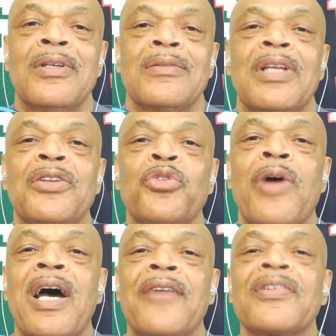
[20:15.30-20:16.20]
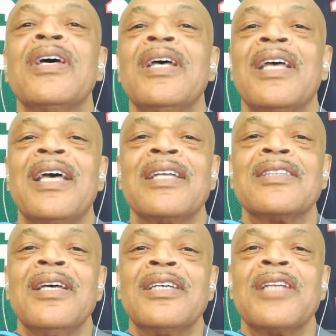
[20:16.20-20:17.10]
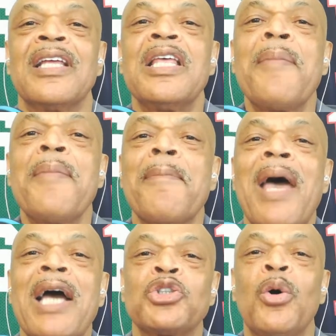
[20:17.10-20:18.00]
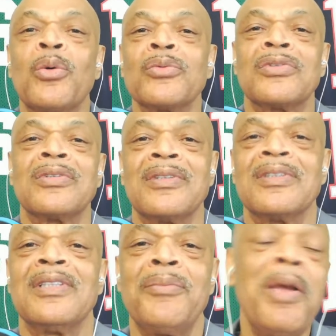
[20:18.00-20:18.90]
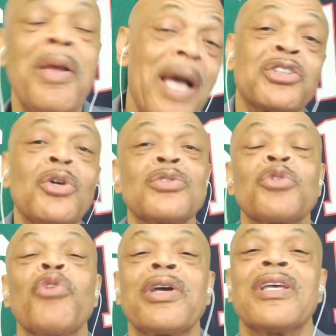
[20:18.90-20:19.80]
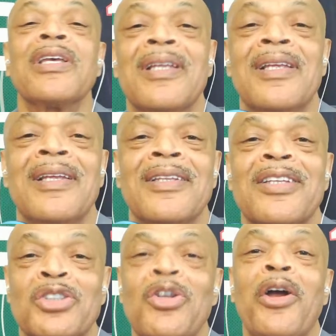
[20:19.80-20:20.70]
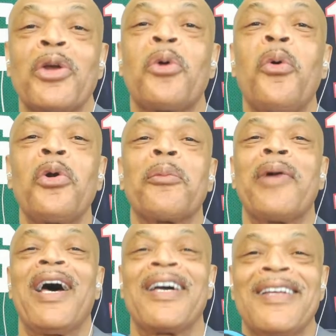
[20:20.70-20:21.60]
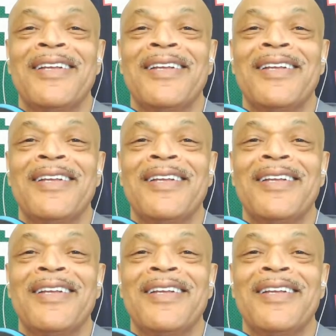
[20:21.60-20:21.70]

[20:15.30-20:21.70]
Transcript: in the draft. And he made Mac Jones. He made Mac Jones a rookie, the starting quarterback.